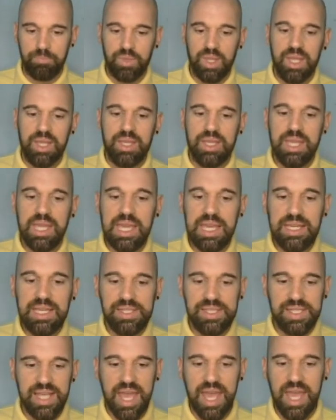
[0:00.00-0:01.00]
He
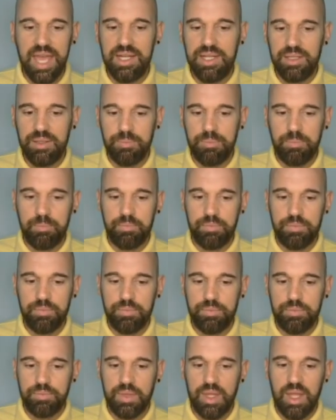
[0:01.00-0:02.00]
said,
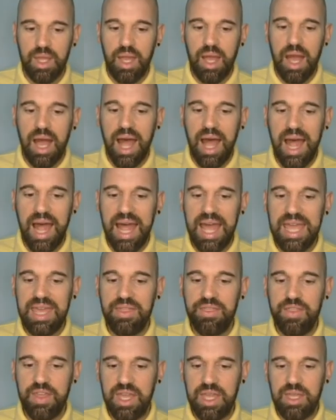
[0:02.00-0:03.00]
I
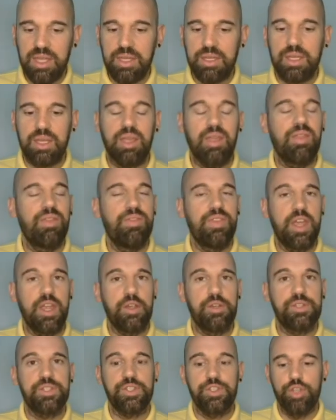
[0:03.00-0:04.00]
think
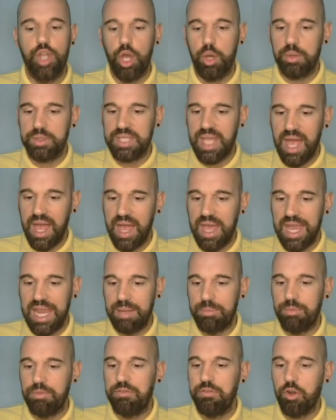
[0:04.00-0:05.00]
there's no time
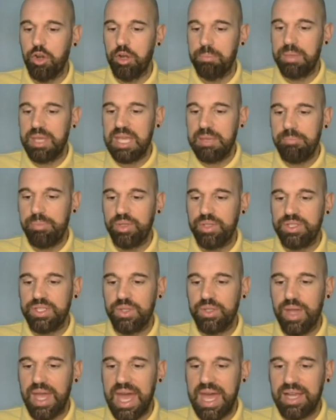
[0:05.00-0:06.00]
for people
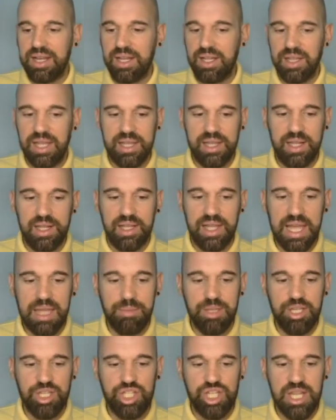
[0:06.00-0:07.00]
to act like
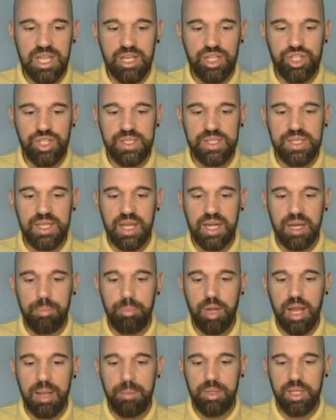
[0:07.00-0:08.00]
climate change is not a
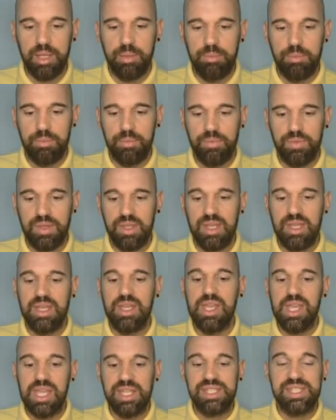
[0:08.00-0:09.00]
problem.
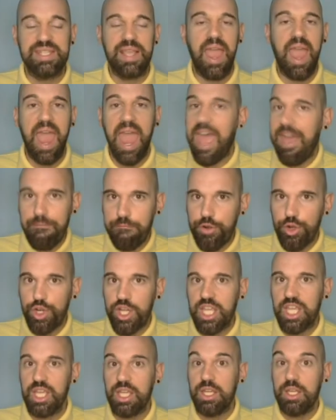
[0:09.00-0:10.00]
It's
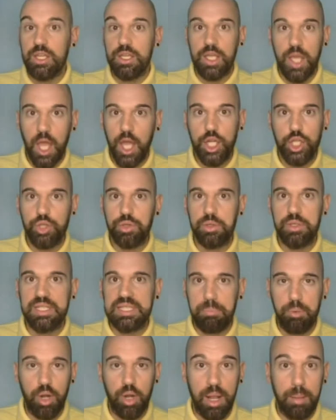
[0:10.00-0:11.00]
every country's
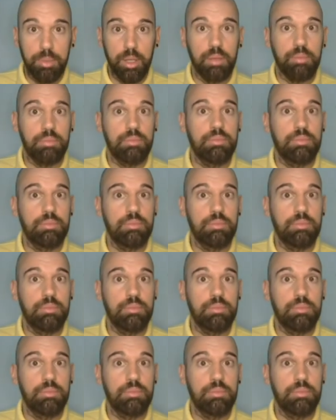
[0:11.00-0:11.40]
problem.